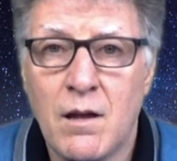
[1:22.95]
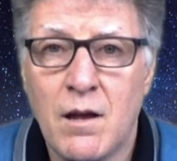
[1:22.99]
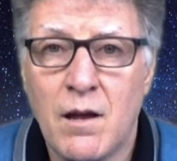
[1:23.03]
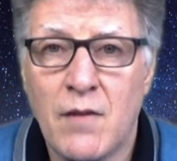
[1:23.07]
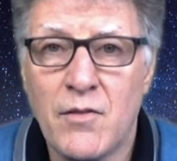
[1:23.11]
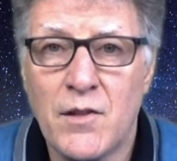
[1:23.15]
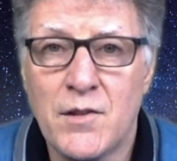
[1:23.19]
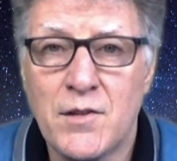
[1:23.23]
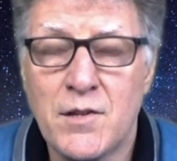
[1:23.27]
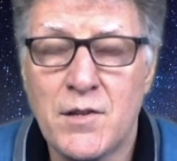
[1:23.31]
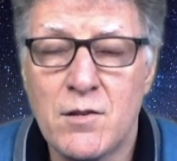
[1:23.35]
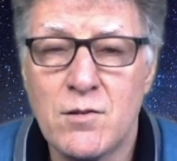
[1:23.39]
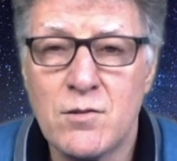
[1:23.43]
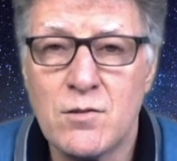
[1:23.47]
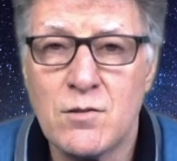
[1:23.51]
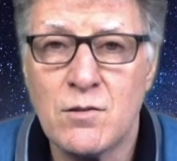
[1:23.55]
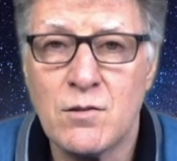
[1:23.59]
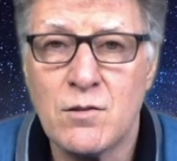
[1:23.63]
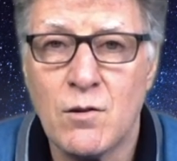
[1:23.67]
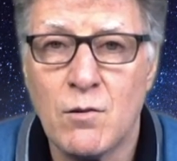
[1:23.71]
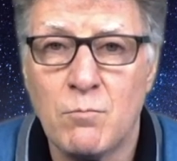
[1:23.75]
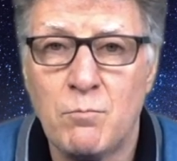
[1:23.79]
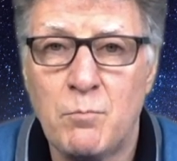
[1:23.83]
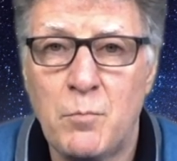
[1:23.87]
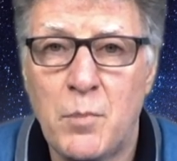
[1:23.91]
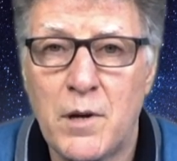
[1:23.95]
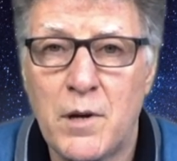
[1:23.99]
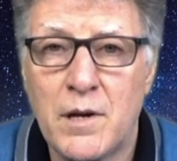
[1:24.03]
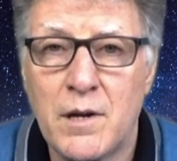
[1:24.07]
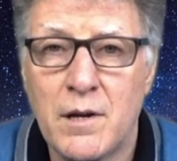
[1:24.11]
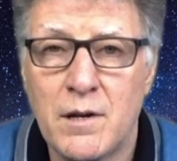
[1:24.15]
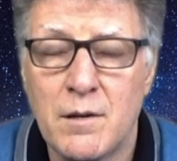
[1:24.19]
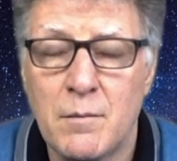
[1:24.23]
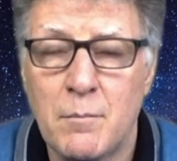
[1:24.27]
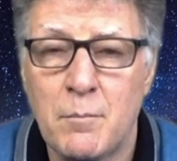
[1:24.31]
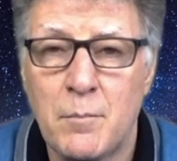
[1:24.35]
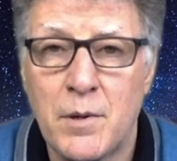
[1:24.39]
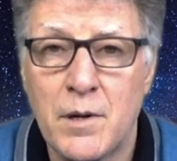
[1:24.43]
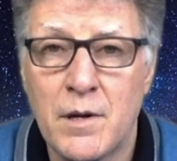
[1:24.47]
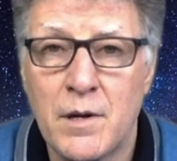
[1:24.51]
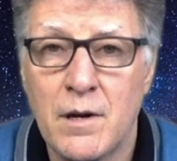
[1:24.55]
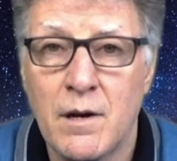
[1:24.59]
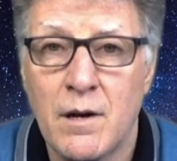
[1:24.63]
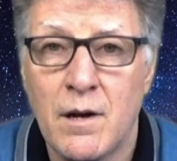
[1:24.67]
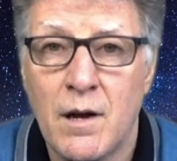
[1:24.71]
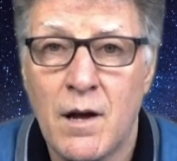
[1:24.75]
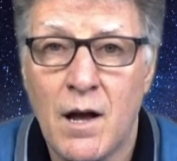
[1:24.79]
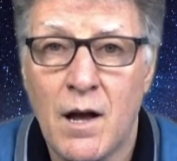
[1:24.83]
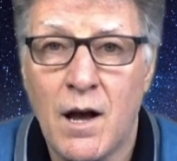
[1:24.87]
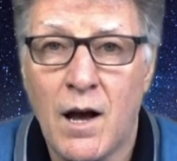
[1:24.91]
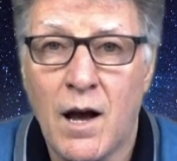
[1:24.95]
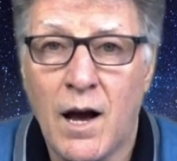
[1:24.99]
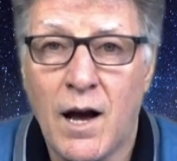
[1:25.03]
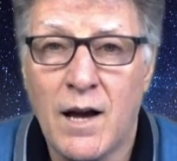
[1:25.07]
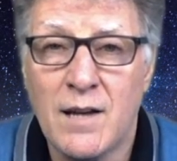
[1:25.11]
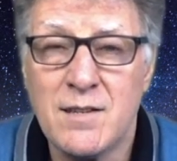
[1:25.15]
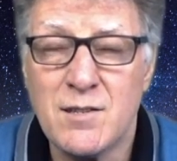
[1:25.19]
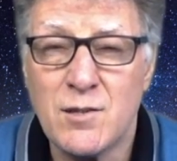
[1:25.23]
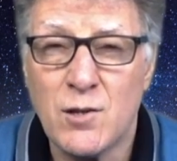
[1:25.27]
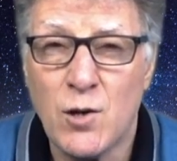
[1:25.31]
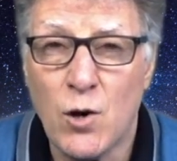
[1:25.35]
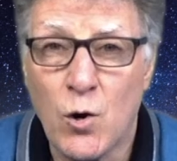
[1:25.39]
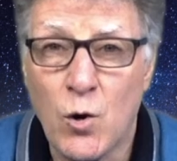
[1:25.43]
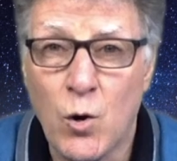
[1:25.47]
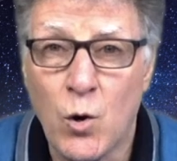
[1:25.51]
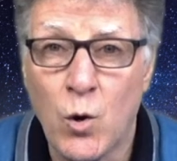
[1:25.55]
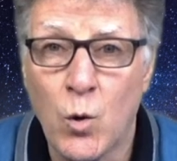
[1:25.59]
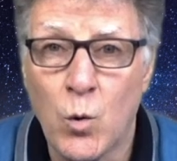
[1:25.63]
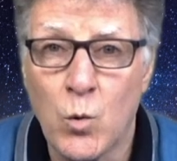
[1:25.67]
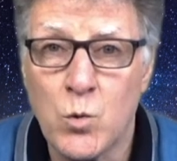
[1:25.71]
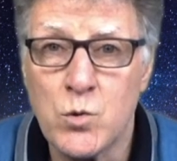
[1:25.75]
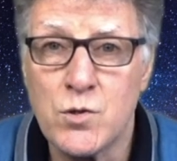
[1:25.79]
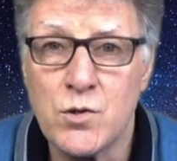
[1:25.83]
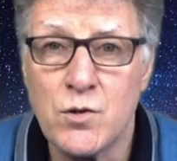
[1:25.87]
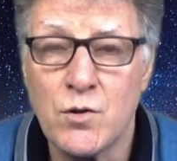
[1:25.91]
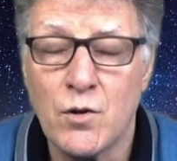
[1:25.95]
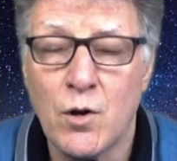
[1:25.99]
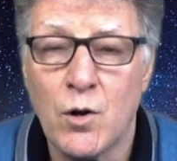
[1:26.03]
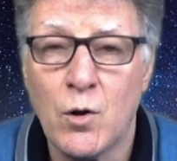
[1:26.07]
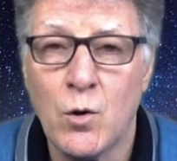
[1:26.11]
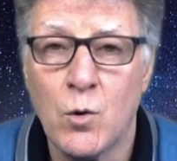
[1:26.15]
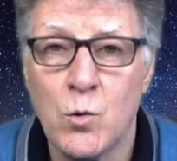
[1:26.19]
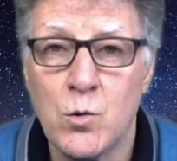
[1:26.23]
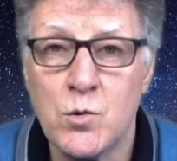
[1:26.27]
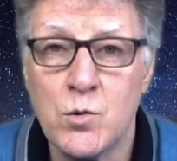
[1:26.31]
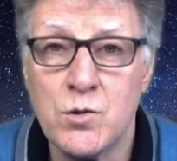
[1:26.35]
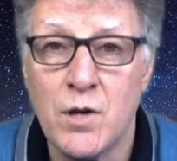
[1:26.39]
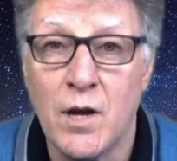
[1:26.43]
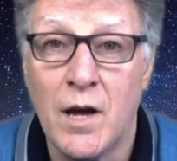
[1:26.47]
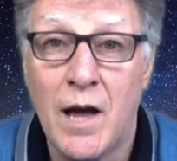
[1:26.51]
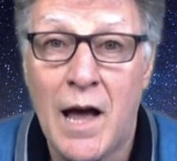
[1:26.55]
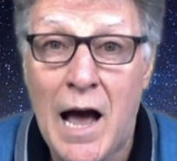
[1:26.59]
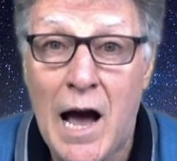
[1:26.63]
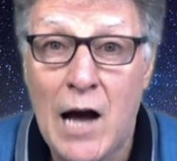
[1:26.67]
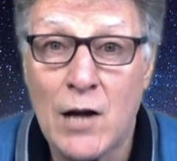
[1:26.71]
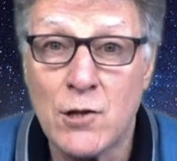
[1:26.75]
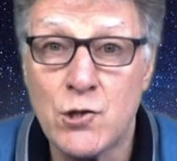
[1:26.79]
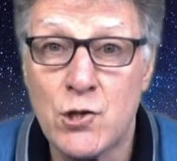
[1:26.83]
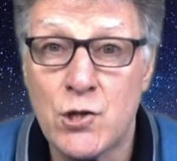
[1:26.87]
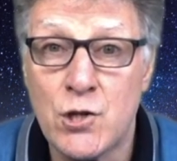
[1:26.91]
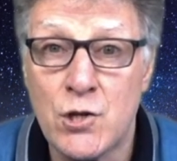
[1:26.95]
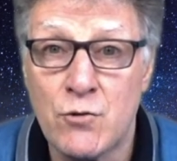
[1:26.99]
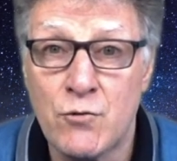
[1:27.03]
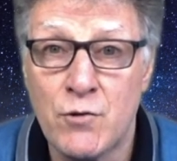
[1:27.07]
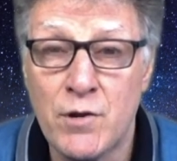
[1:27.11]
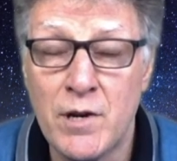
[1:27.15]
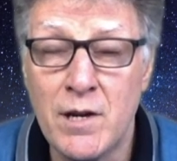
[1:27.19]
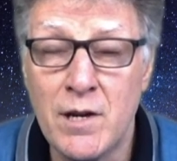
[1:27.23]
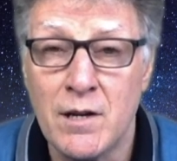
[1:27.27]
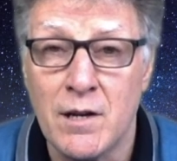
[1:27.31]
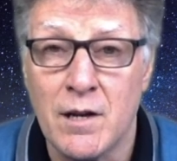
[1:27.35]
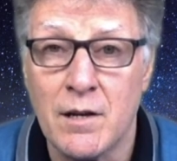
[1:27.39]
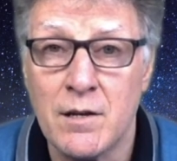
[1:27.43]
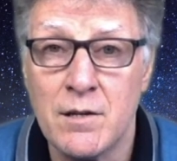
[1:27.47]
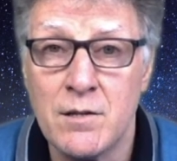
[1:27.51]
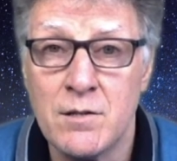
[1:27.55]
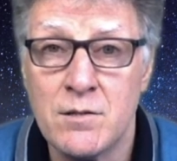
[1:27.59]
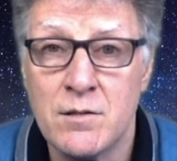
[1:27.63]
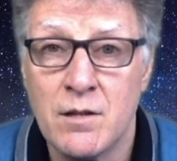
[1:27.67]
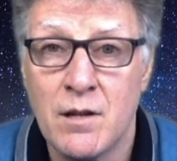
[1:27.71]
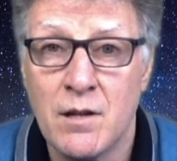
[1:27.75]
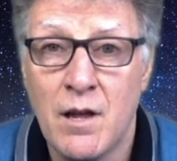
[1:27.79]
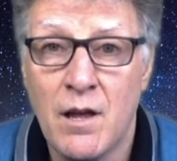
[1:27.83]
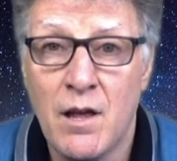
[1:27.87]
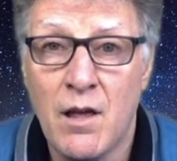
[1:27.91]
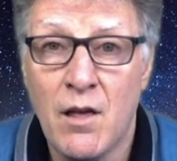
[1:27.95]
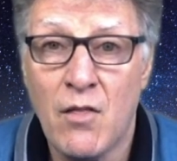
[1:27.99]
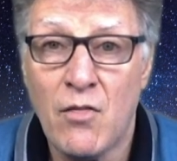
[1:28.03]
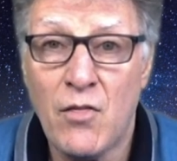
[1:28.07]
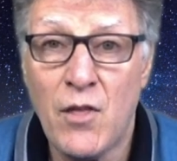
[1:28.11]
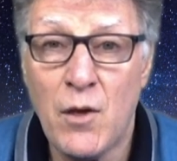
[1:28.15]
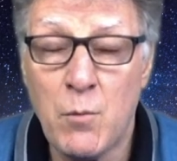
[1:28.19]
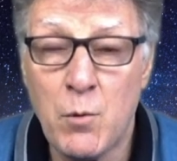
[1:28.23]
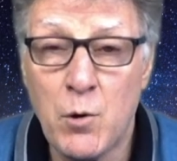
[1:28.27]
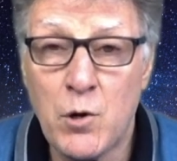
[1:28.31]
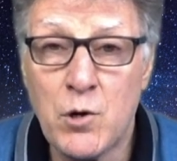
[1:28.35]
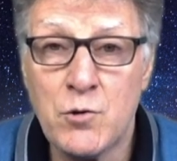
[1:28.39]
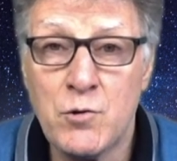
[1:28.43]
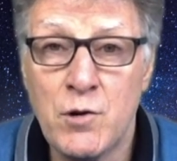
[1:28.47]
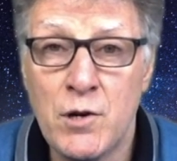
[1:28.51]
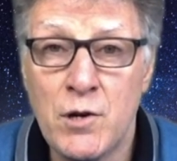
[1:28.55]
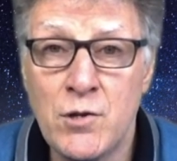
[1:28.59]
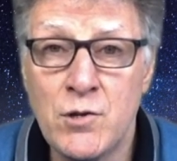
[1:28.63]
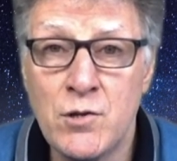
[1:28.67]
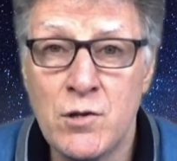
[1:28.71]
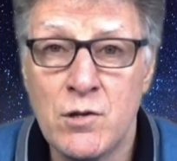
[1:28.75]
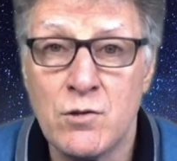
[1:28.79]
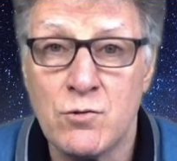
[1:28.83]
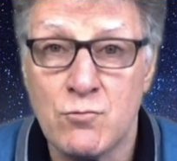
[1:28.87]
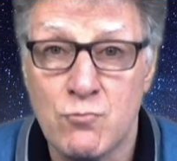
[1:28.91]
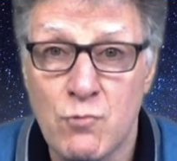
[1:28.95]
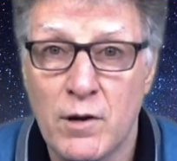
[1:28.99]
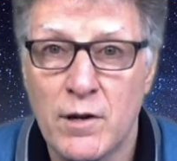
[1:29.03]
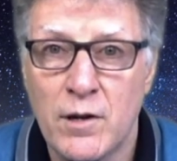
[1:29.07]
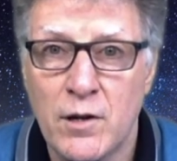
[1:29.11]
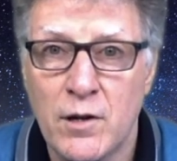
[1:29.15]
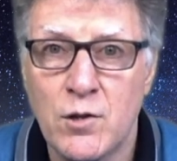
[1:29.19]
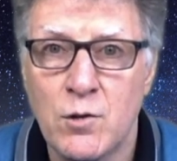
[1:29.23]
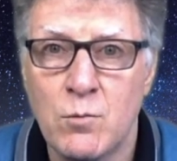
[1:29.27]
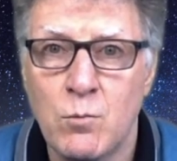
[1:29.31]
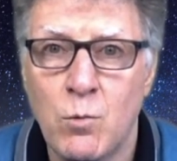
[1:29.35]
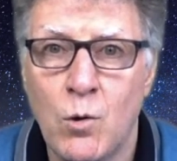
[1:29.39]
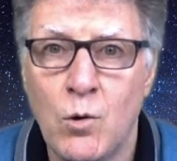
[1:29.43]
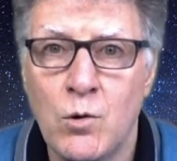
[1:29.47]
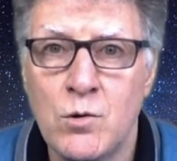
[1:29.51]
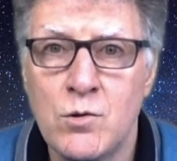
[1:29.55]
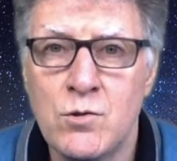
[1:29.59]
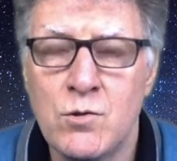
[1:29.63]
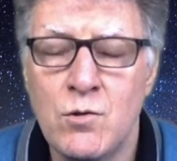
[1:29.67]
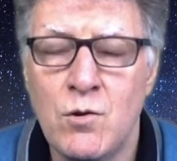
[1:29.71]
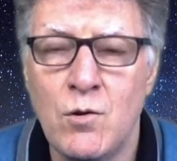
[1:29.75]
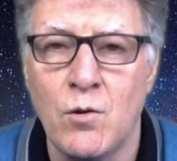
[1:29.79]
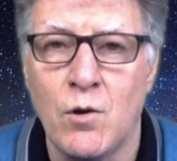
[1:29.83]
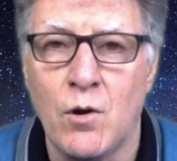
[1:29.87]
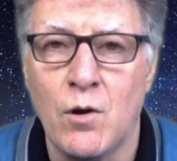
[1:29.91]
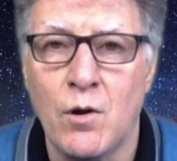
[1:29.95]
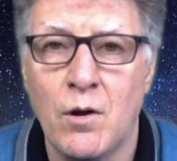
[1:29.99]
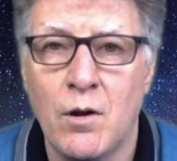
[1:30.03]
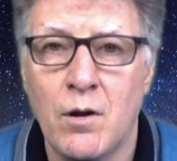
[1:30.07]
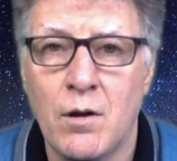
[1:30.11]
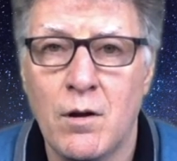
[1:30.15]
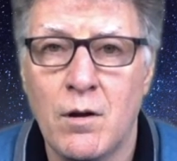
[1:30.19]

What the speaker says: And the dust got bigger and bigger as it got closer and closer. And she realised there were creatures running towards her.